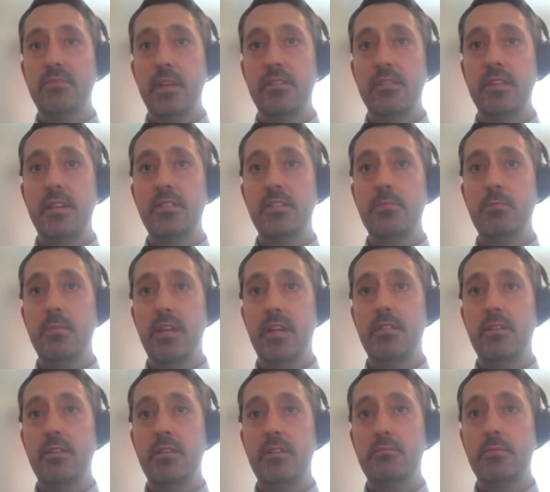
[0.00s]
it does
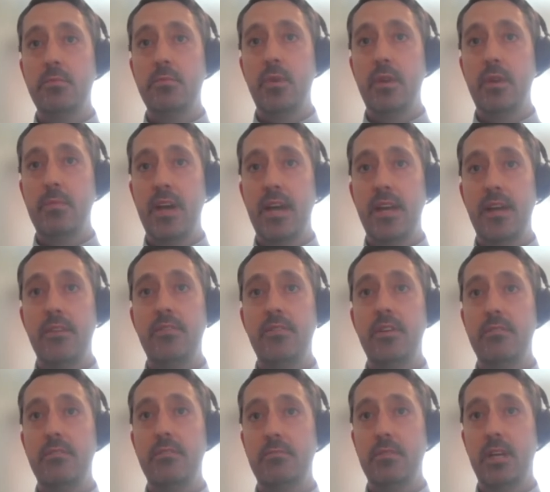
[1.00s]
mean that we may have
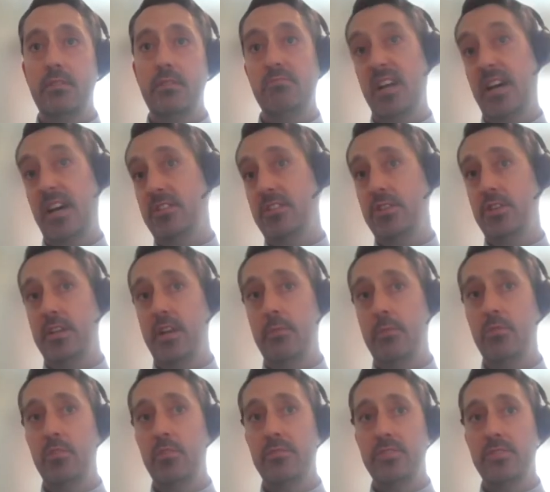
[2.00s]
a, a larger
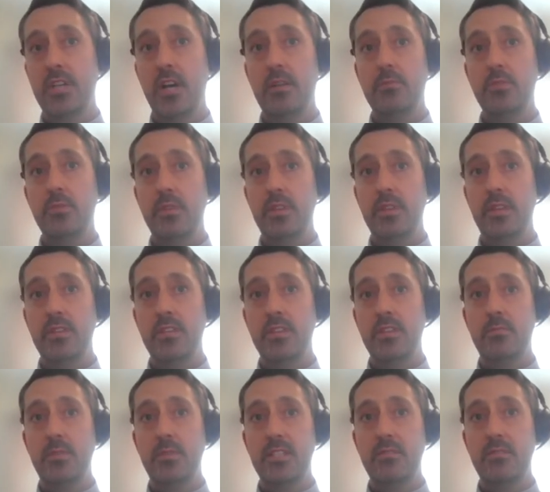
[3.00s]
number of types within the
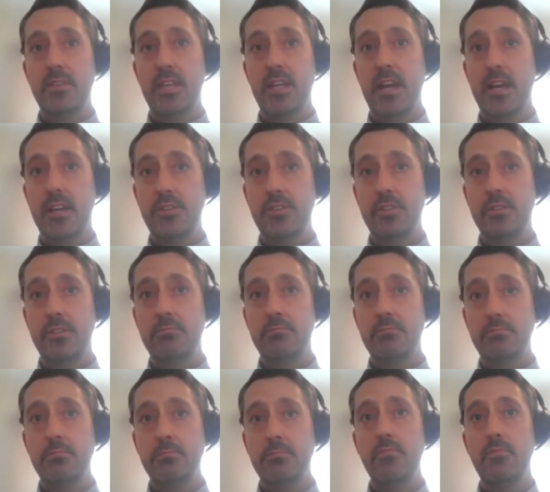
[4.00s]
specification,
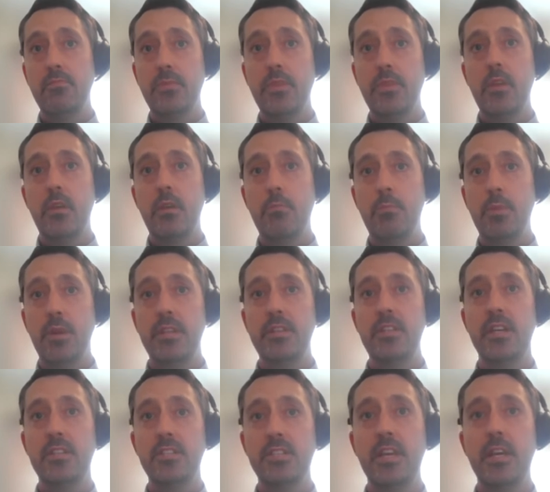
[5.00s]
but it
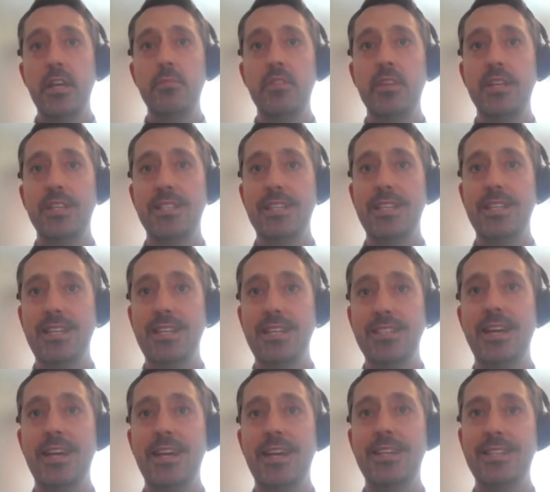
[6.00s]
does keep things
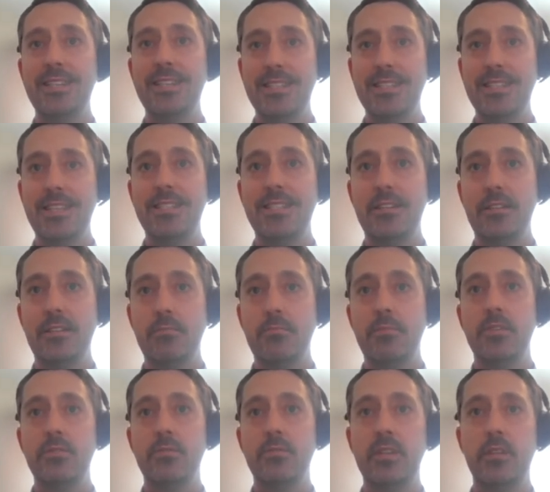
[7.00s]
linked and consistent
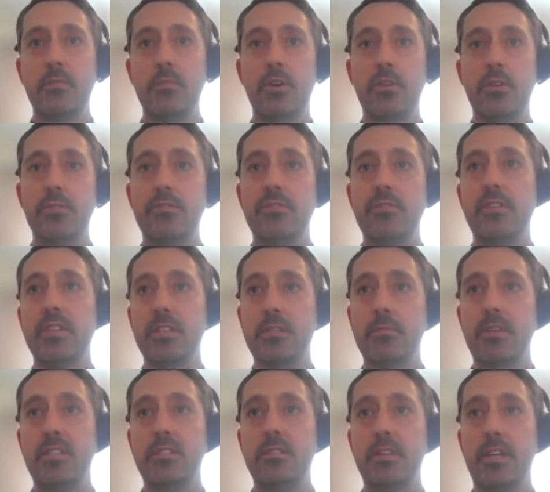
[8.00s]
between the models and the
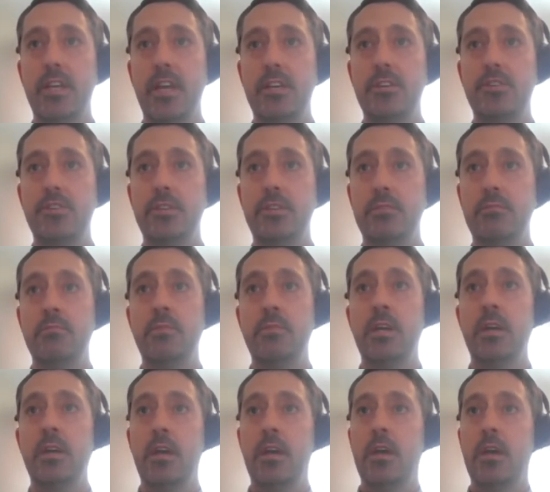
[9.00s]
specification.
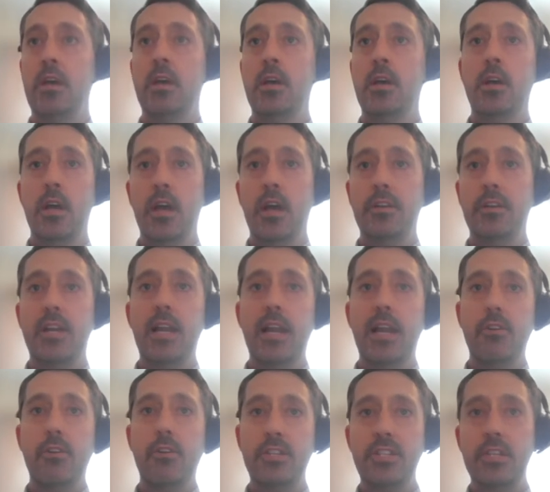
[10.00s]
And
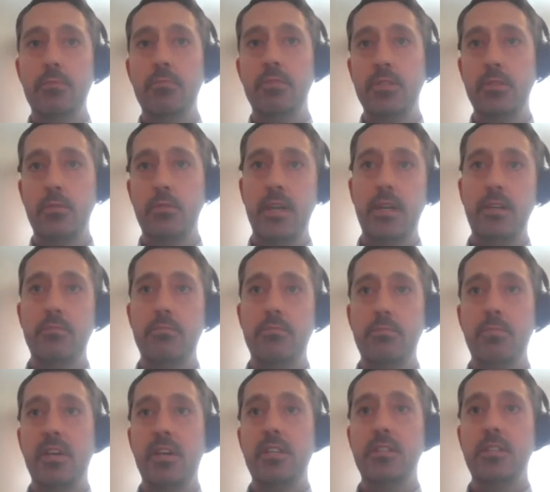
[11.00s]
clarity between
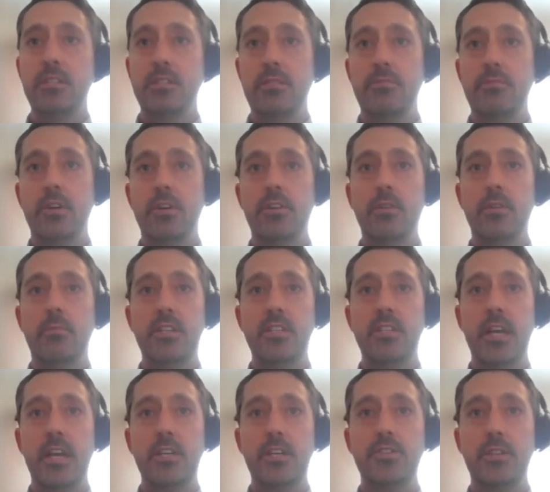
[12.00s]
pieces of
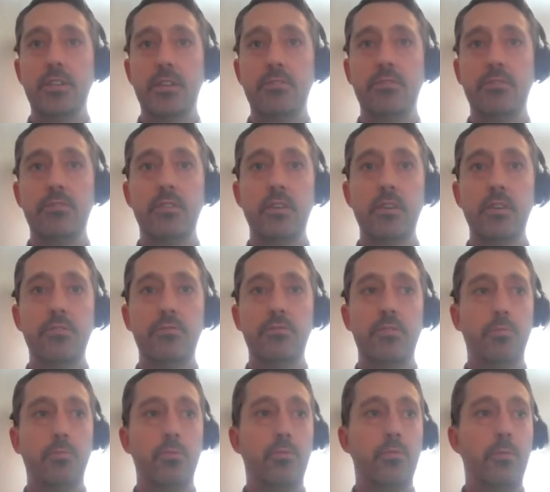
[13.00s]
documentation is, is
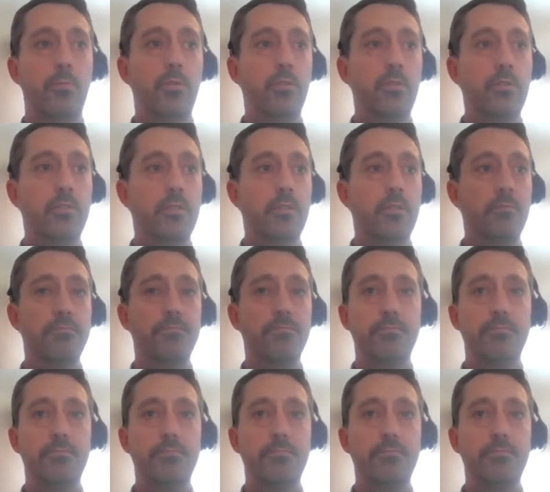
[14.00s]
super important.